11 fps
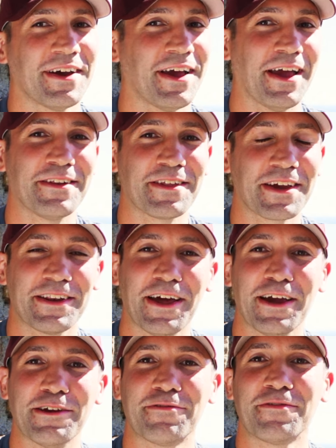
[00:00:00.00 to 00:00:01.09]
handling a
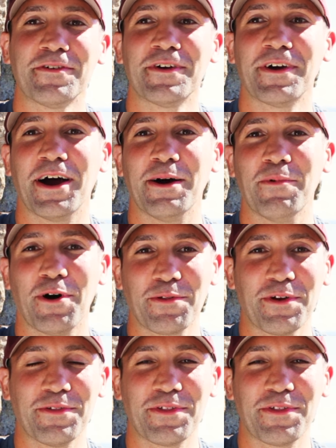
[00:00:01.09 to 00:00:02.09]
knife um, all the,